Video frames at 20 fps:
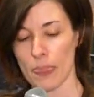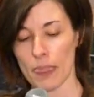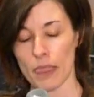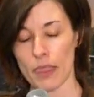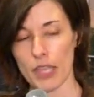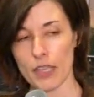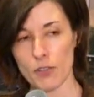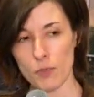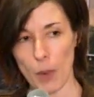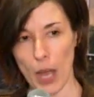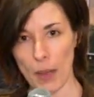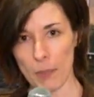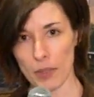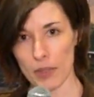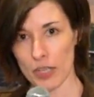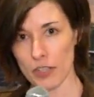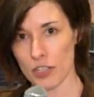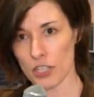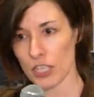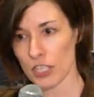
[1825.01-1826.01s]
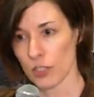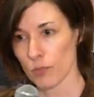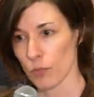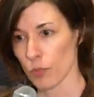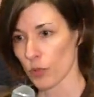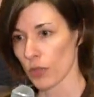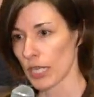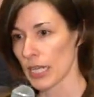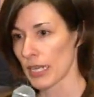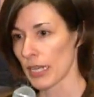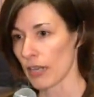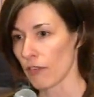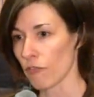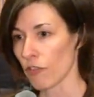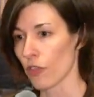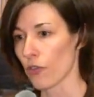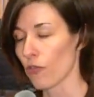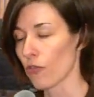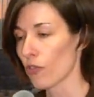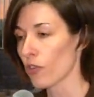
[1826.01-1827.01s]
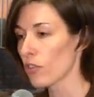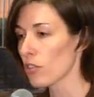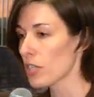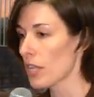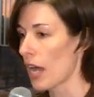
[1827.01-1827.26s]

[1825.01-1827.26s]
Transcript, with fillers: this population is breeding for the first